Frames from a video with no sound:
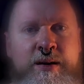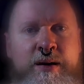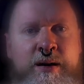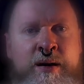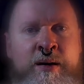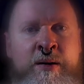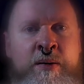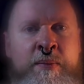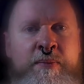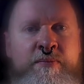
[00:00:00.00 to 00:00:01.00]

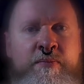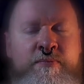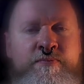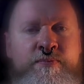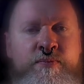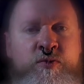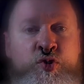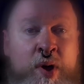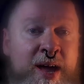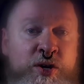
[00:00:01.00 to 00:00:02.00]
Um,
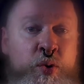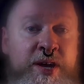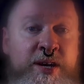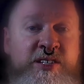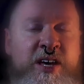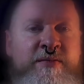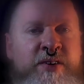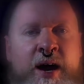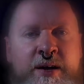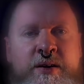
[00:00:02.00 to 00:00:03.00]
drag queens have
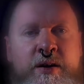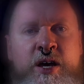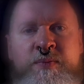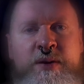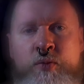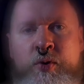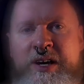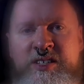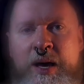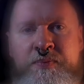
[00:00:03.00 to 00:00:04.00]
gotten a bit more
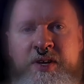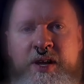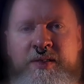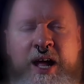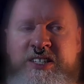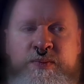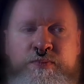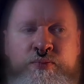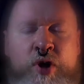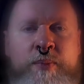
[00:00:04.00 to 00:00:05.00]
accepted, and that's
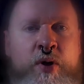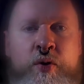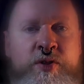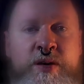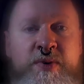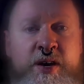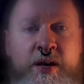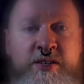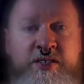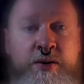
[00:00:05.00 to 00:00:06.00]
primarily
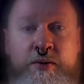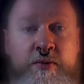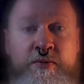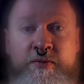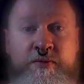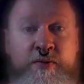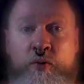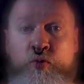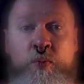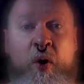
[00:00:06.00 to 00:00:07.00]
because of
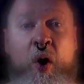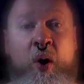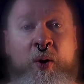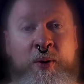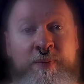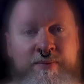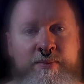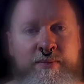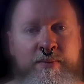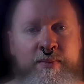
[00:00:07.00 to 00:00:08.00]
RuPaul.
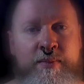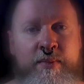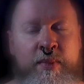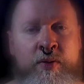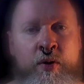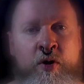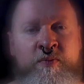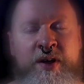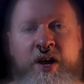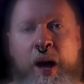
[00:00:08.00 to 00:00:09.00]
And there have
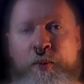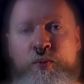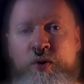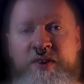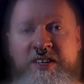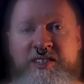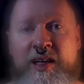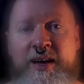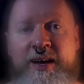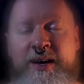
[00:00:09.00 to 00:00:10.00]
been a couple movies
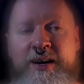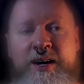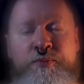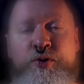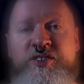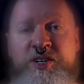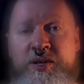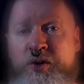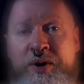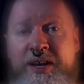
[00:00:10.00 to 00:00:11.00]
like uh, Priscilla,
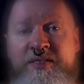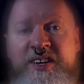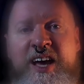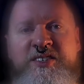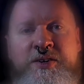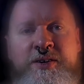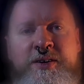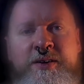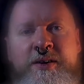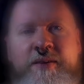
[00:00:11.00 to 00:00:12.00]
Queen of the Desert
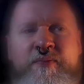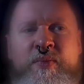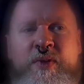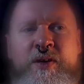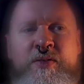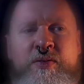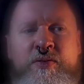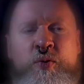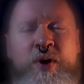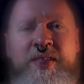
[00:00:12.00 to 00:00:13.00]
the
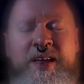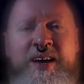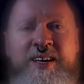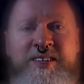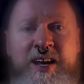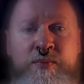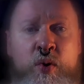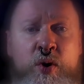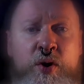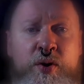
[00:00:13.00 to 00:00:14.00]
way that it is
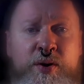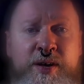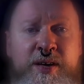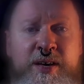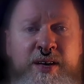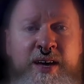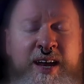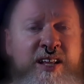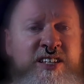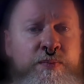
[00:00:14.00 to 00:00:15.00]
anymore, it
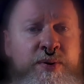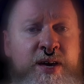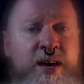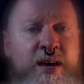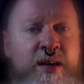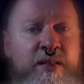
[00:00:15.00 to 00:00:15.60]
ends up being